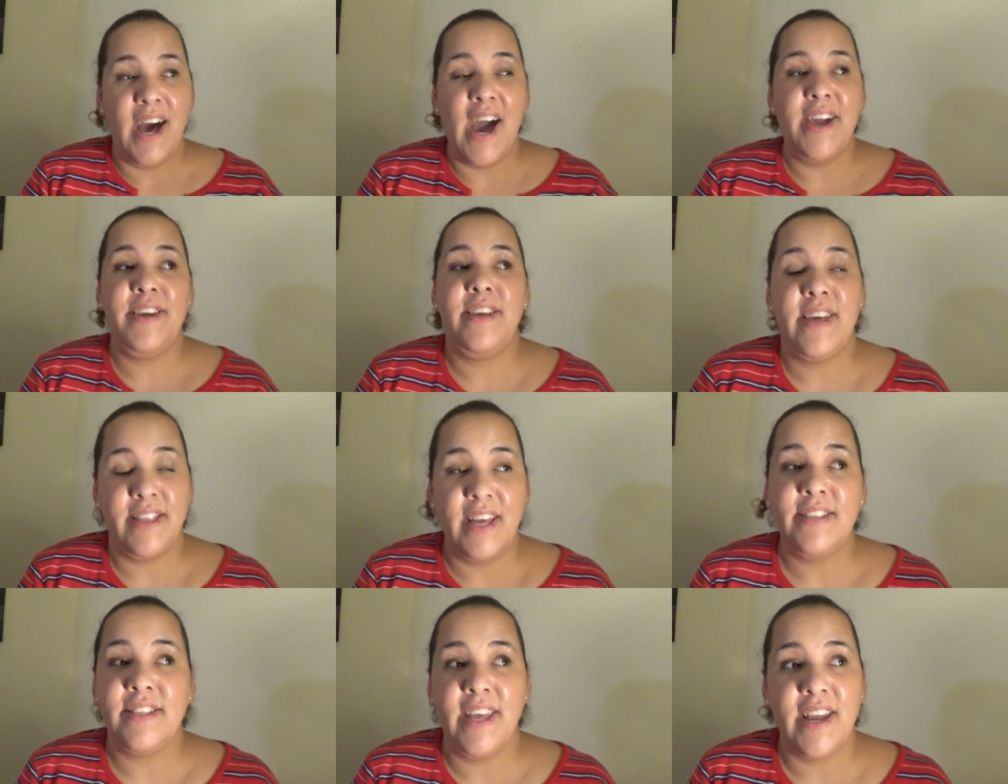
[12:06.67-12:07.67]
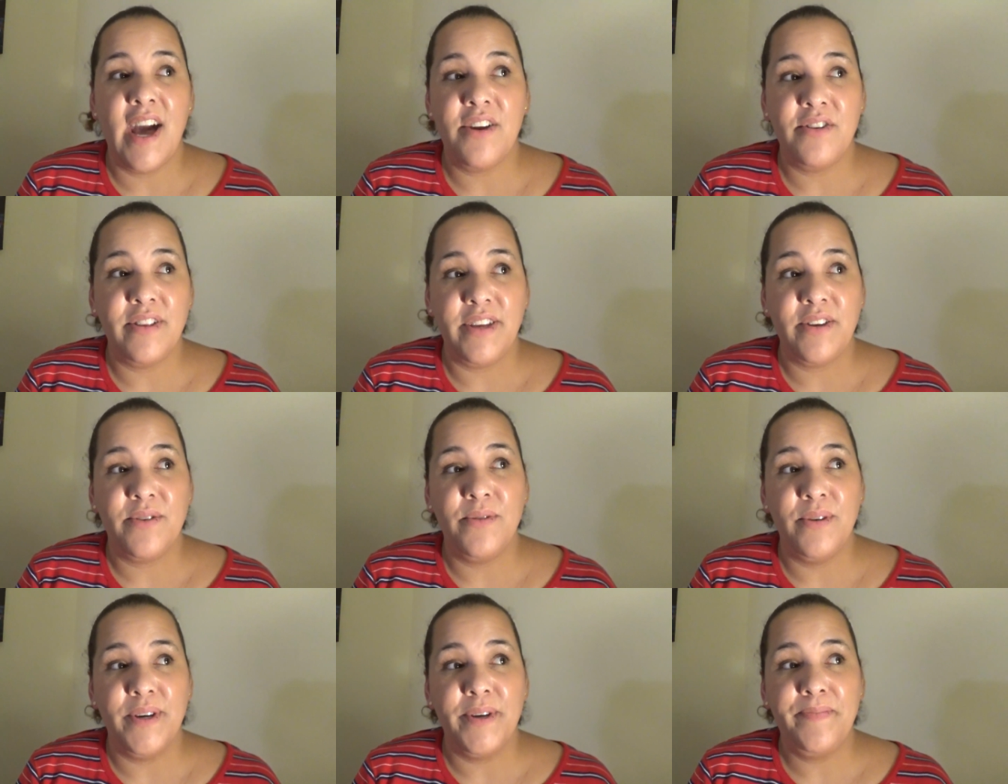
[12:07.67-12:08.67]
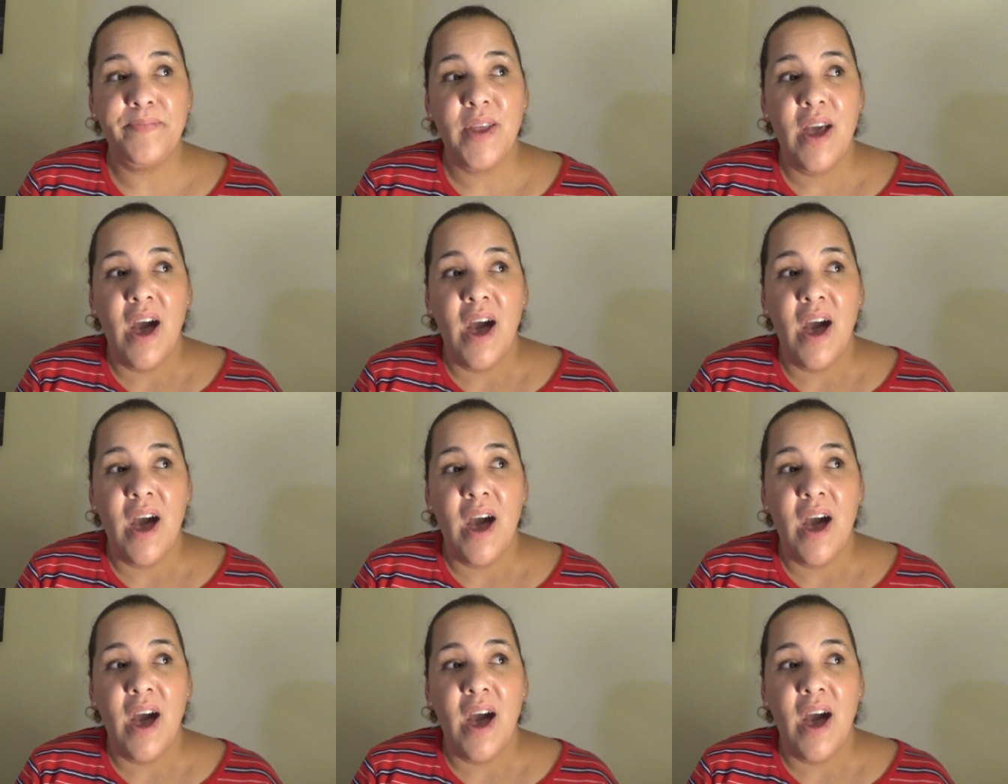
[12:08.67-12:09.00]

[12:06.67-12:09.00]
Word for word: I think that that's like utterly cool.